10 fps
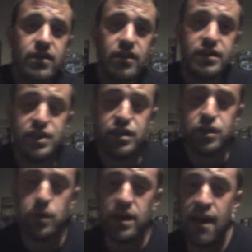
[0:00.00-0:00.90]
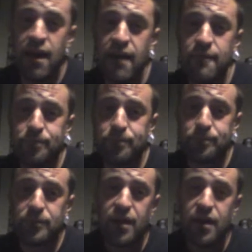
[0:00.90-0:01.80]
listened to it yet,
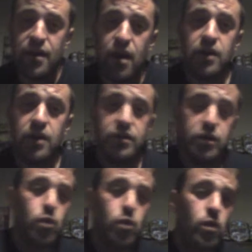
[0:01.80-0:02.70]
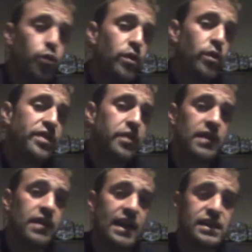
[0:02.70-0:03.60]
Uncool with
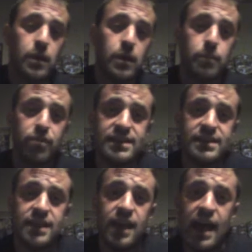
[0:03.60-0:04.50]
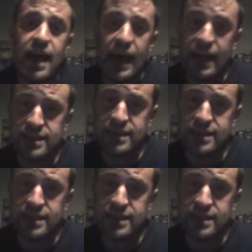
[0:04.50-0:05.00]
Alexa Bliss has